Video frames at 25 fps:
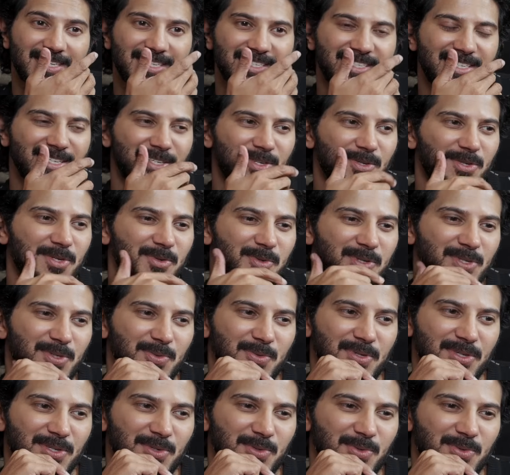interesting, you know,
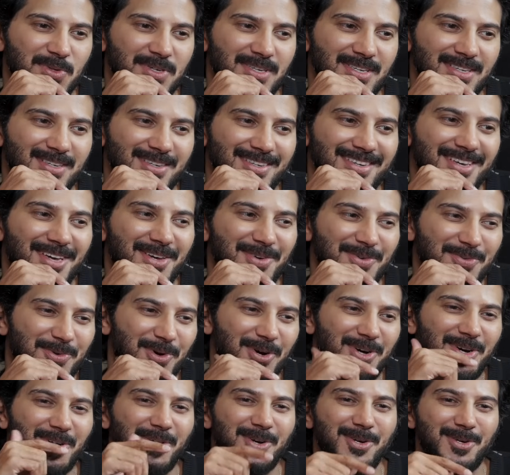when you
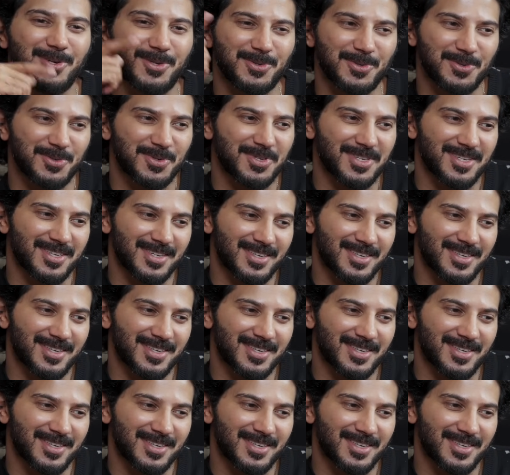walk onto